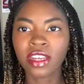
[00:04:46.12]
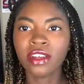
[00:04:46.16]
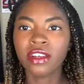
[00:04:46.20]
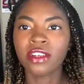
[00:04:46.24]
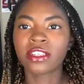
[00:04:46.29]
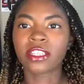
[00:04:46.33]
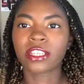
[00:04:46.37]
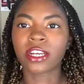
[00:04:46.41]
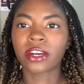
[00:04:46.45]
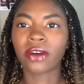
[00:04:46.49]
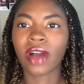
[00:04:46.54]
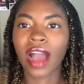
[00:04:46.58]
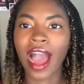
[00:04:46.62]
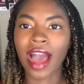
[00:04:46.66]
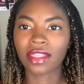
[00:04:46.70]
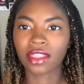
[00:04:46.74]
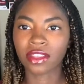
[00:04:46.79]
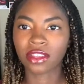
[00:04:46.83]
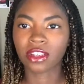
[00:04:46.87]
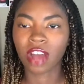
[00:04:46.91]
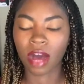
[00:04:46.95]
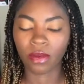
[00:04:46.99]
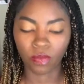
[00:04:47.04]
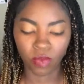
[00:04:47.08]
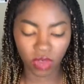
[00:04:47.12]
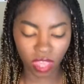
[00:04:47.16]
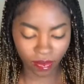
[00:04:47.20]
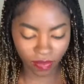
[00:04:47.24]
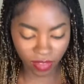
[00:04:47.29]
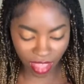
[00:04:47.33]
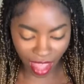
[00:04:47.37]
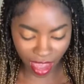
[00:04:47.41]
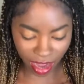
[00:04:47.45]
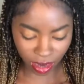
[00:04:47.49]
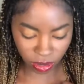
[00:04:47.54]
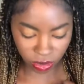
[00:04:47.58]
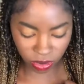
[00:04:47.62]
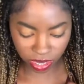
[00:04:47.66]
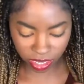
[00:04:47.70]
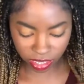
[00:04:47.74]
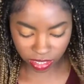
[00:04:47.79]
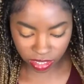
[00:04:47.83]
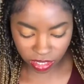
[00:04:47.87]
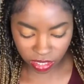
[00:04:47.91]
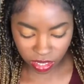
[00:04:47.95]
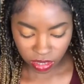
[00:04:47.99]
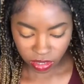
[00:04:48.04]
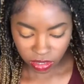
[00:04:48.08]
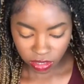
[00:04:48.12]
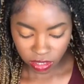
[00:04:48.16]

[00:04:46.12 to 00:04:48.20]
So at the top we have calories.